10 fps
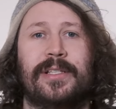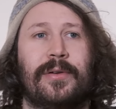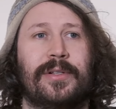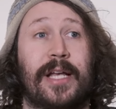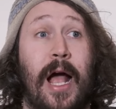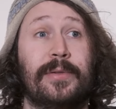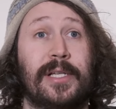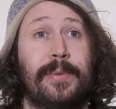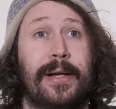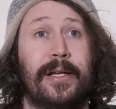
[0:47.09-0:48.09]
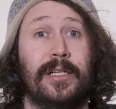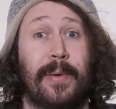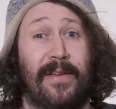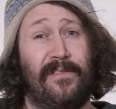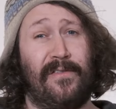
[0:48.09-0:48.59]
So I was like, I was expecting it to
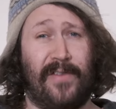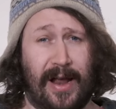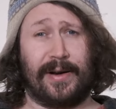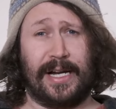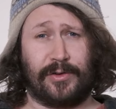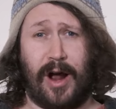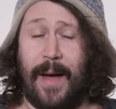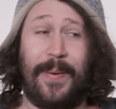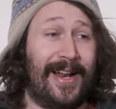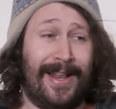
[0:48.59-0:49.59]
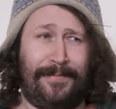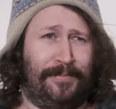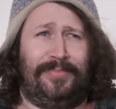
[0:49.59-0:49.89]
be very dry. That